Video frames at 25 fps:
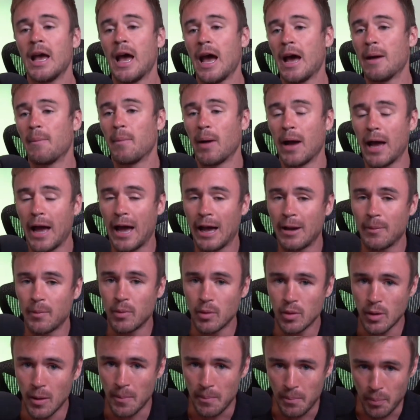Am I
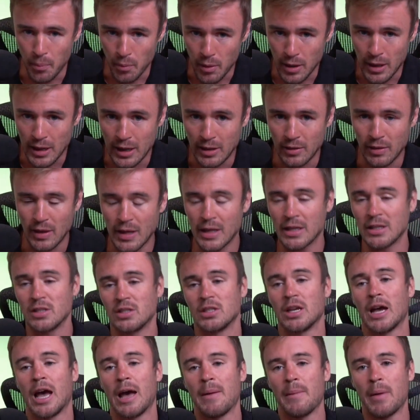able to breathe
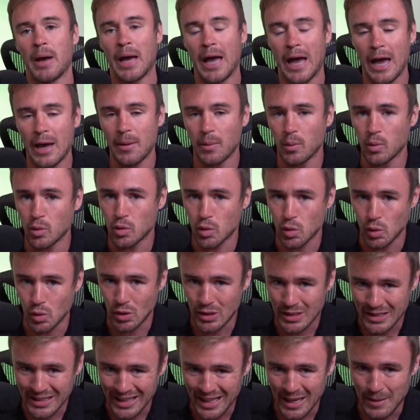easier? Am I able to
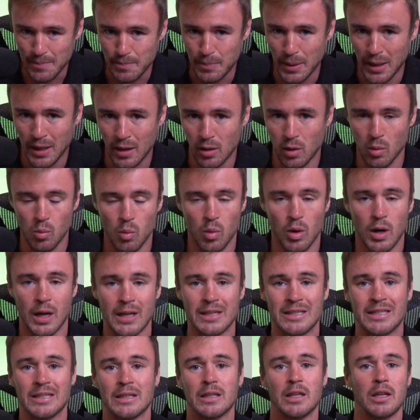sleep better than what
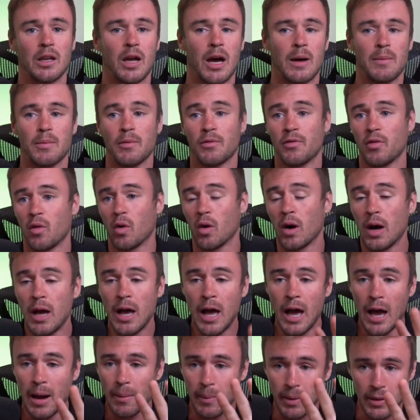I did the night before?
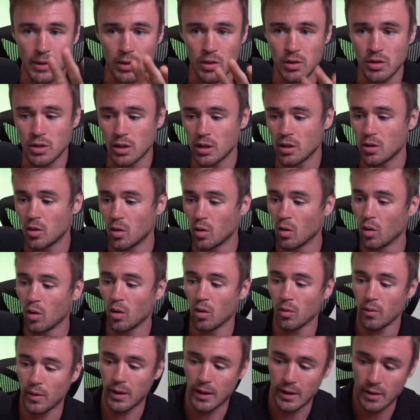Am I using an
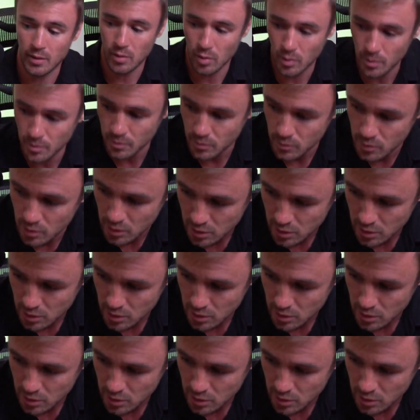Oura ring? Oh,